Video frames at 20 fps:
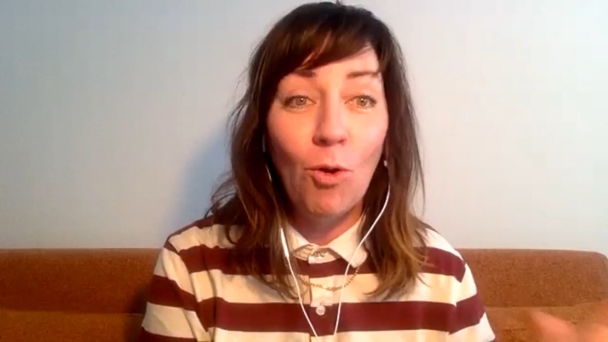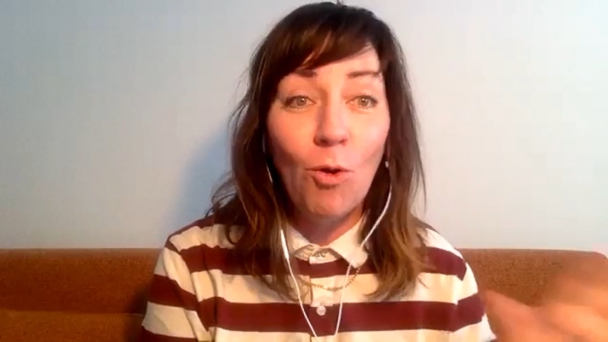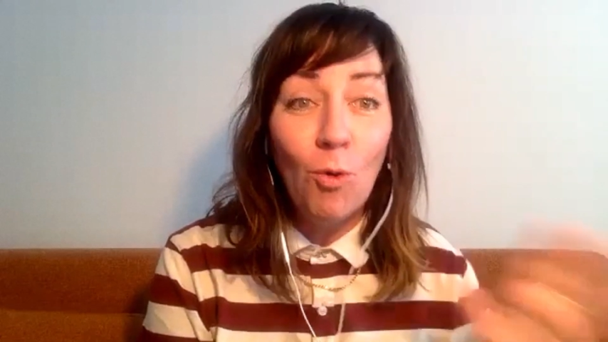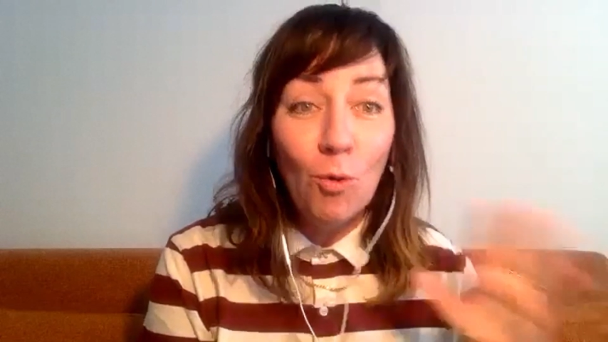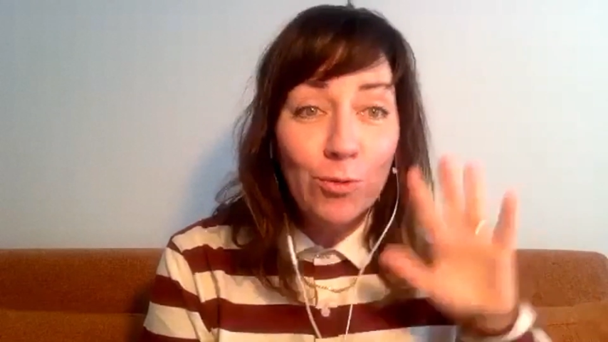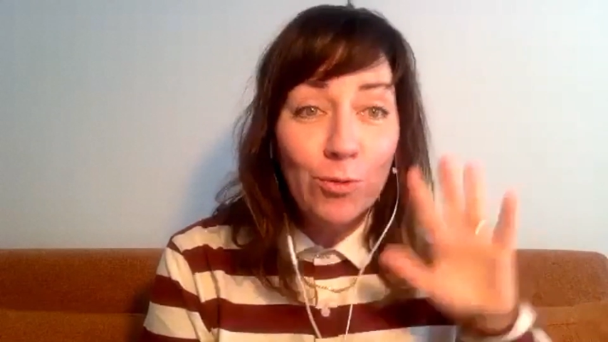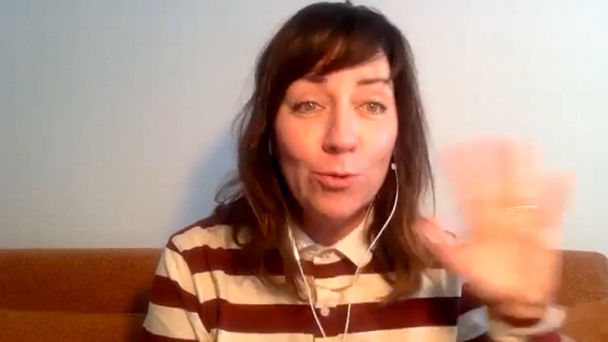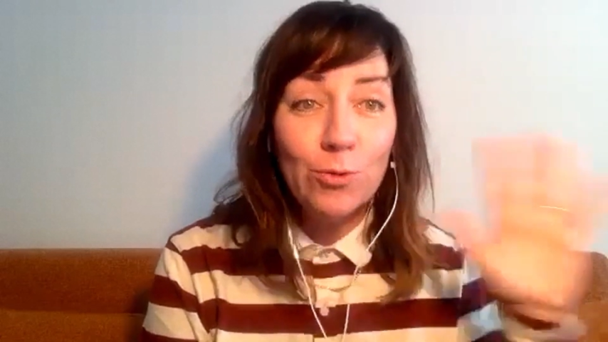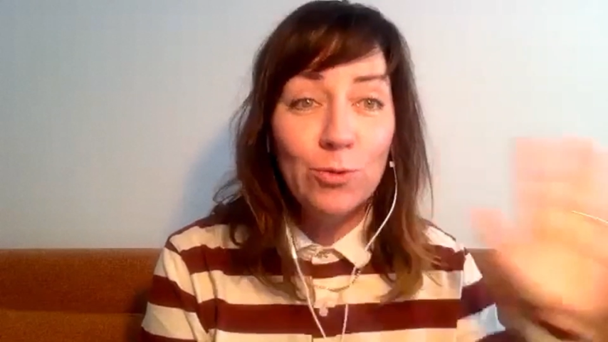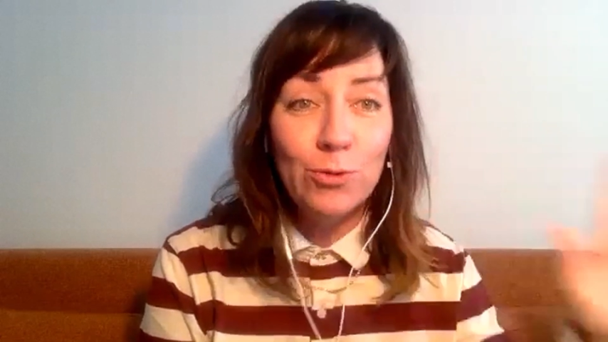
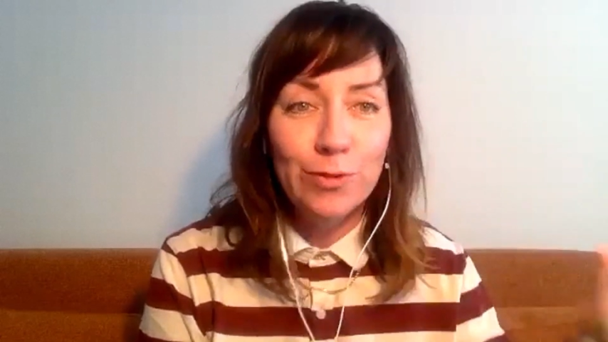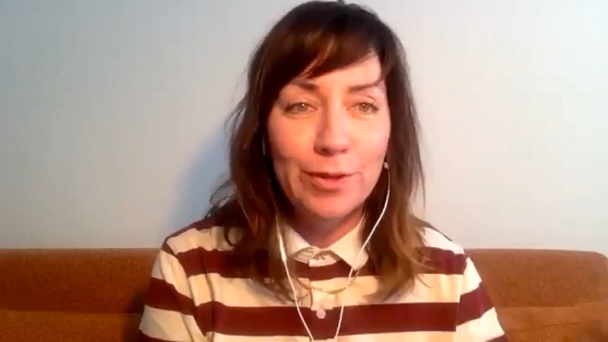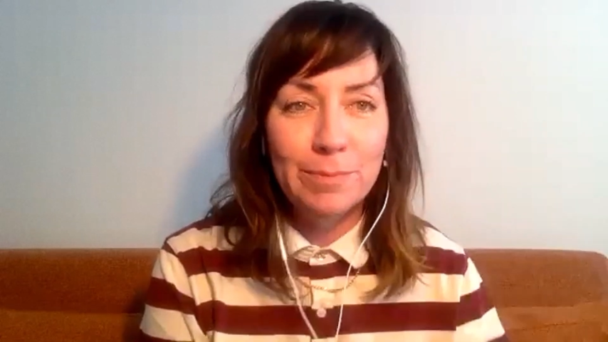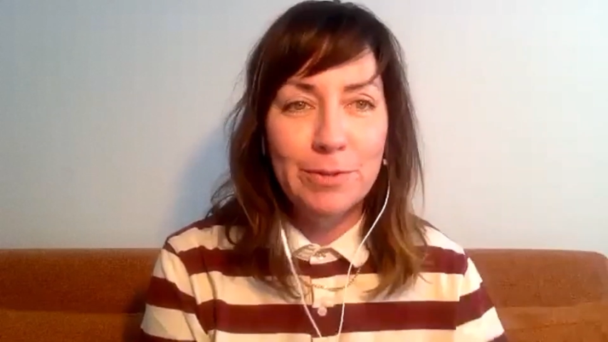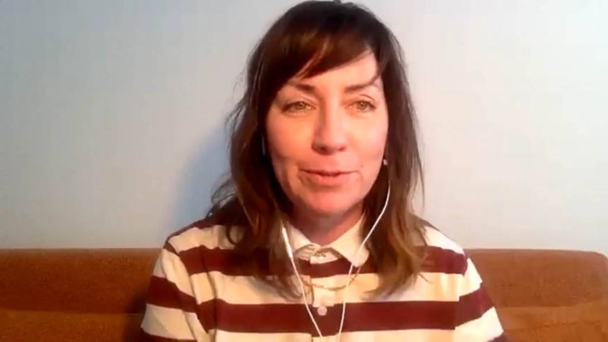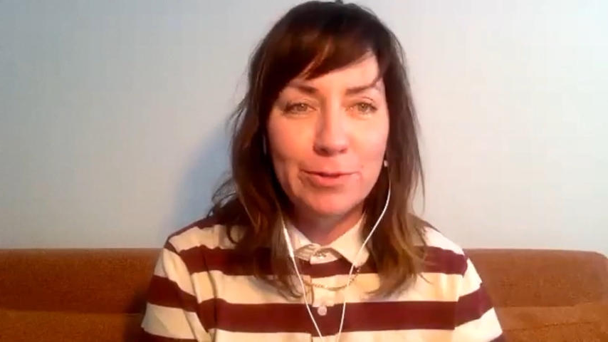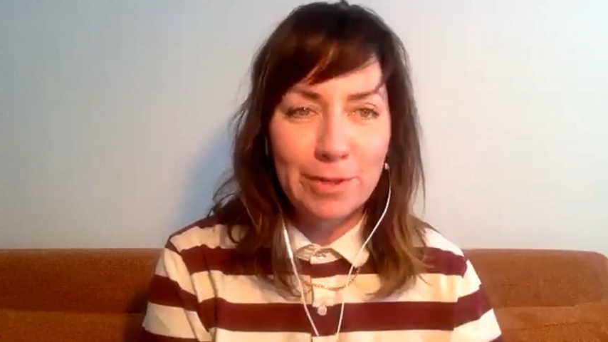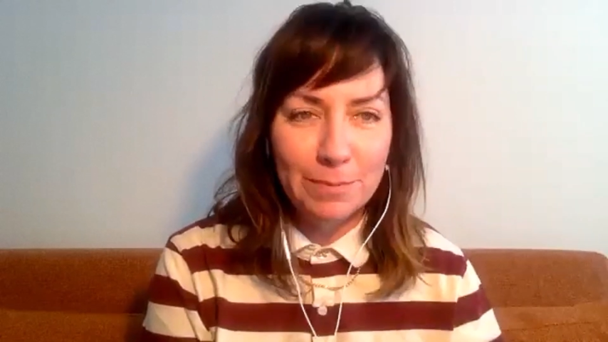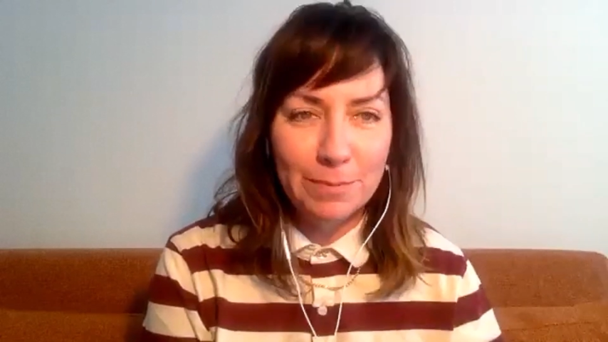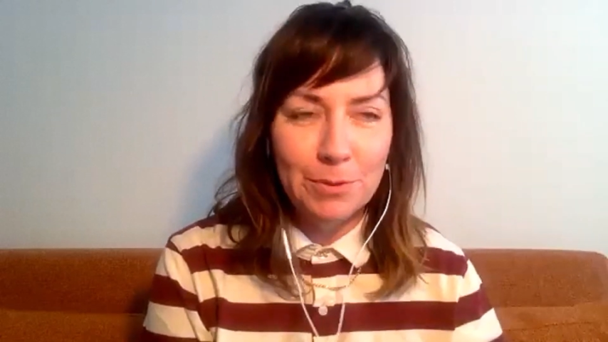old school
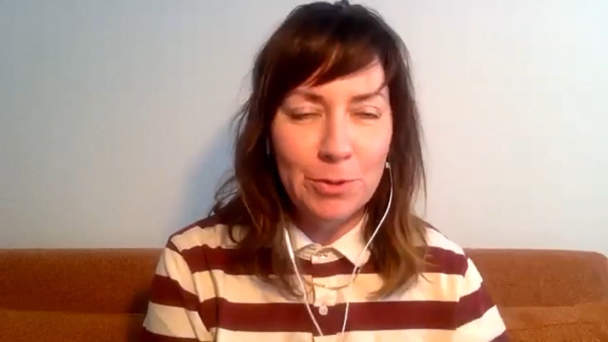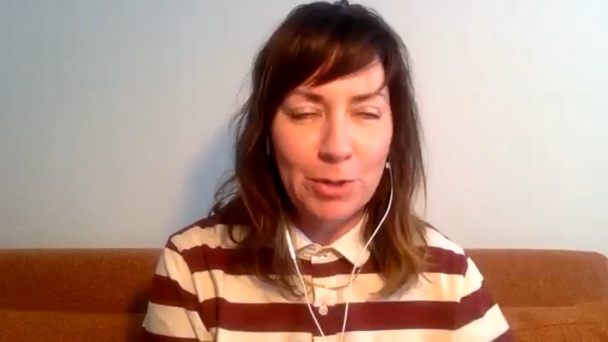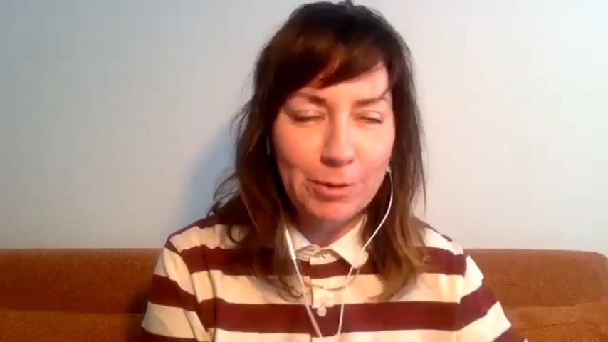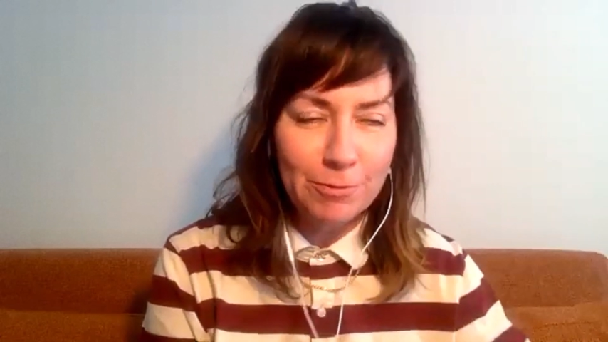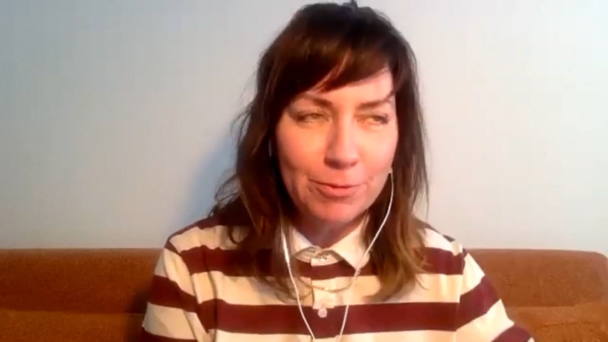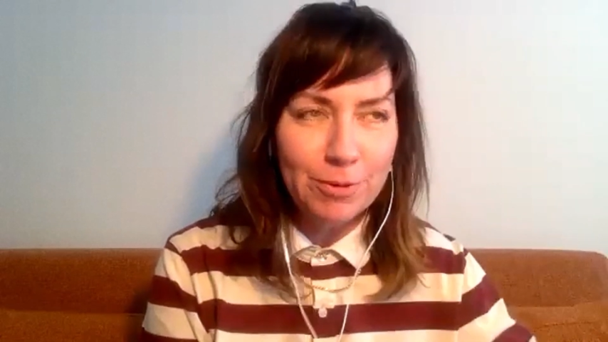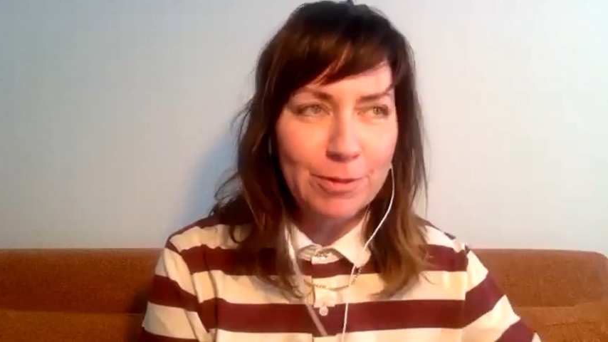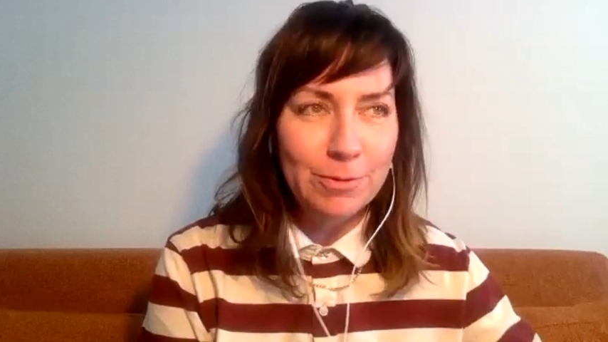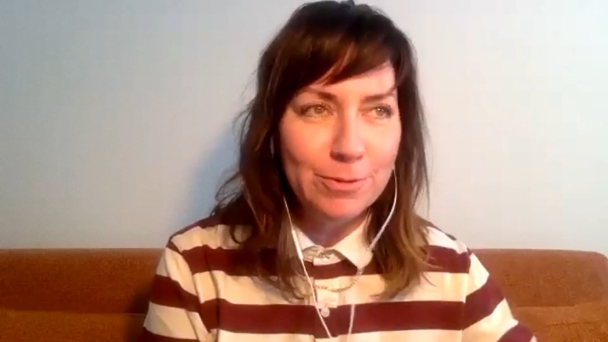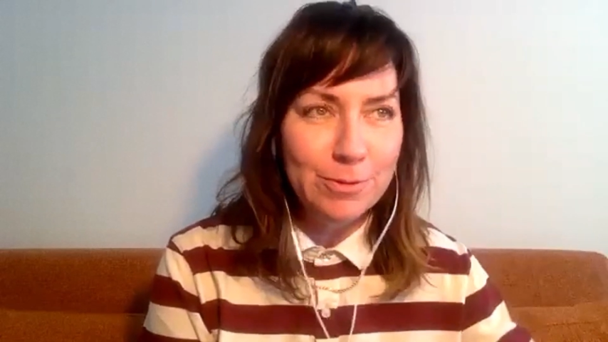
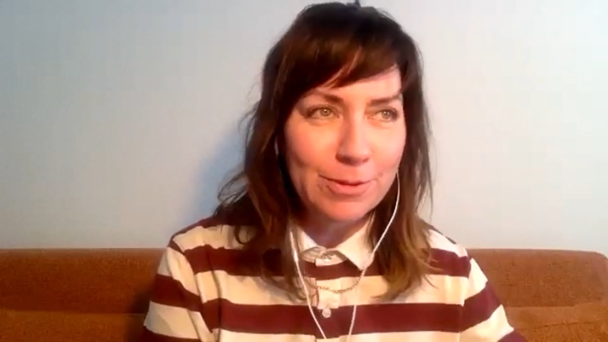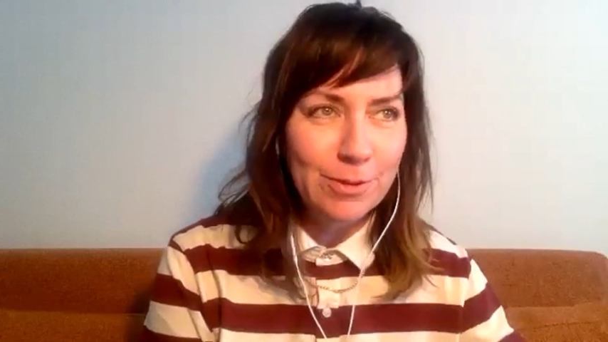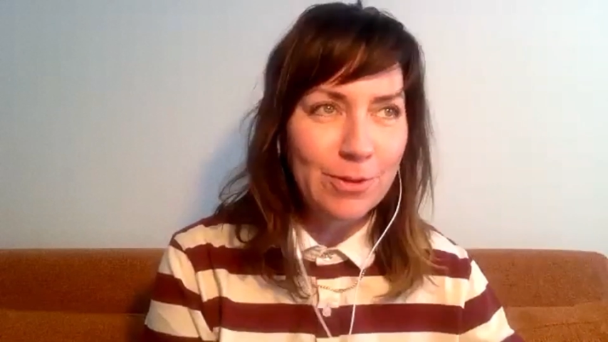WWF when it was